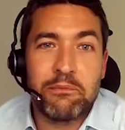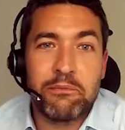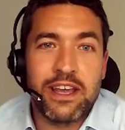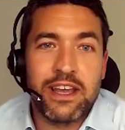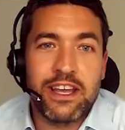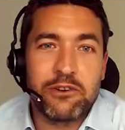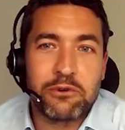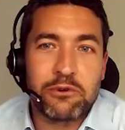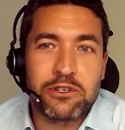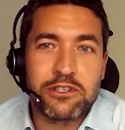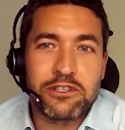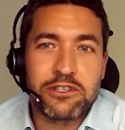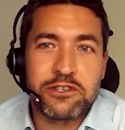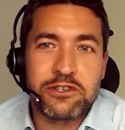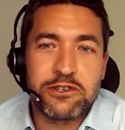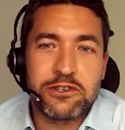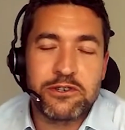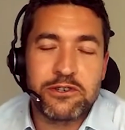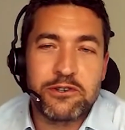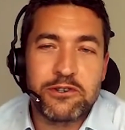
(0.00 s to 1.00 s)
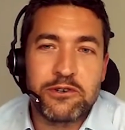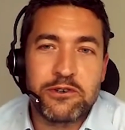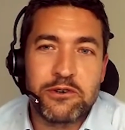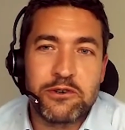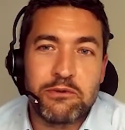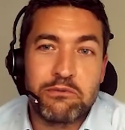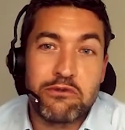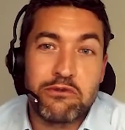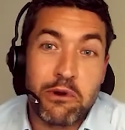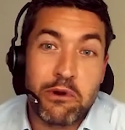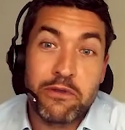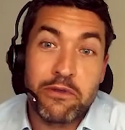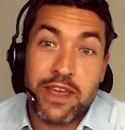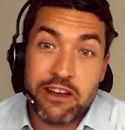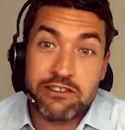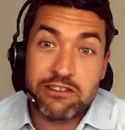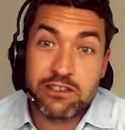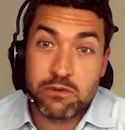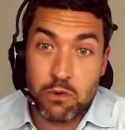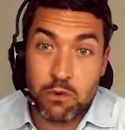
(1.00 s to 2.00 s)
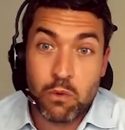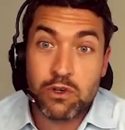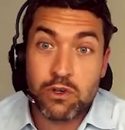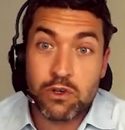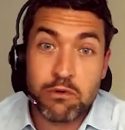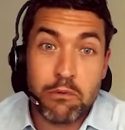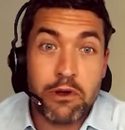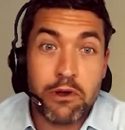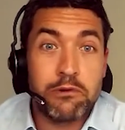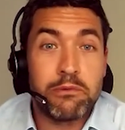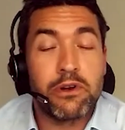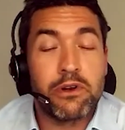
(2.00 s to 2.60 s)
in order to promote the areas that we want to promote,